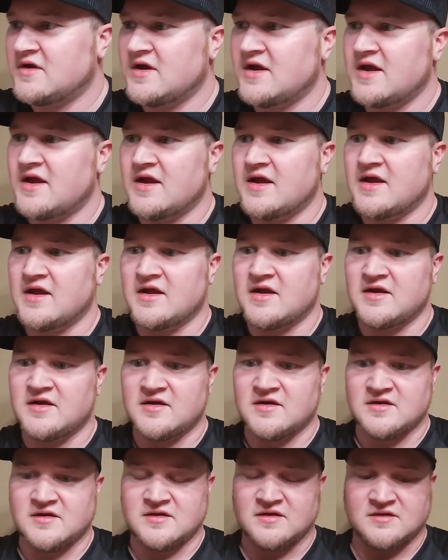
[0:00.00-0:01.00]

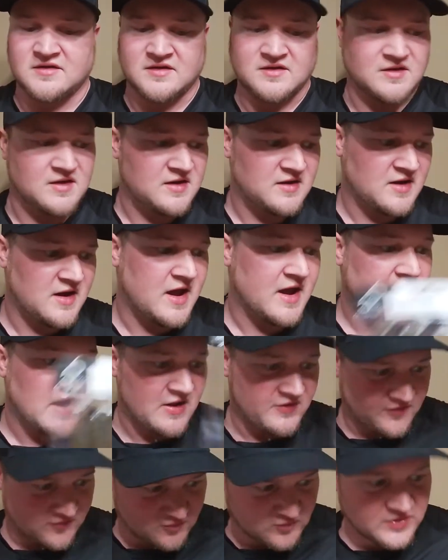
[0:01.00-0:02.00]
And I
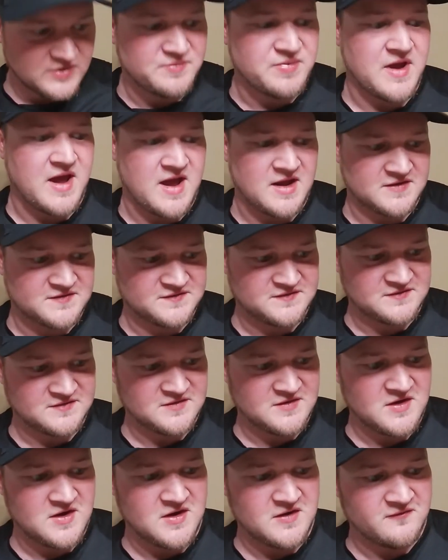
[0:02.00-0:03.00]
got 3 packs
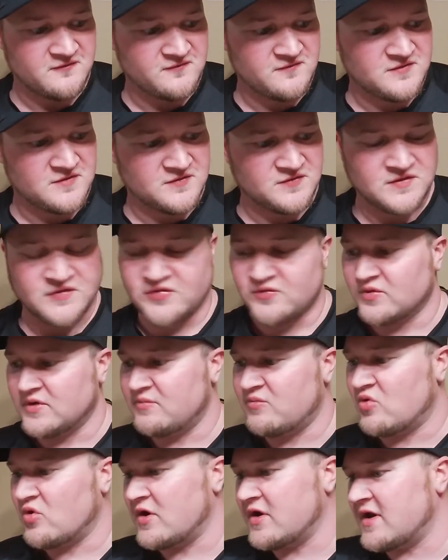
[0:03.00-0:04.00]
of the
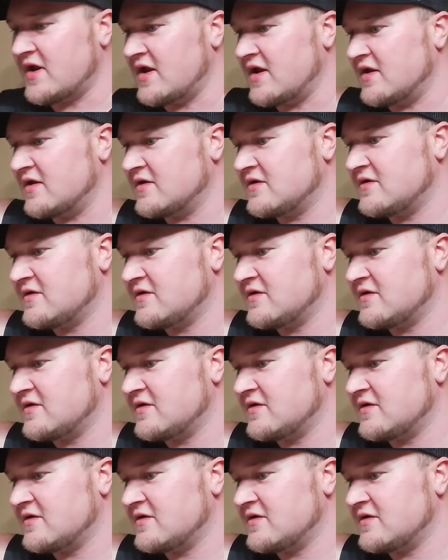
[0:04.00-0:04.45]
3.8.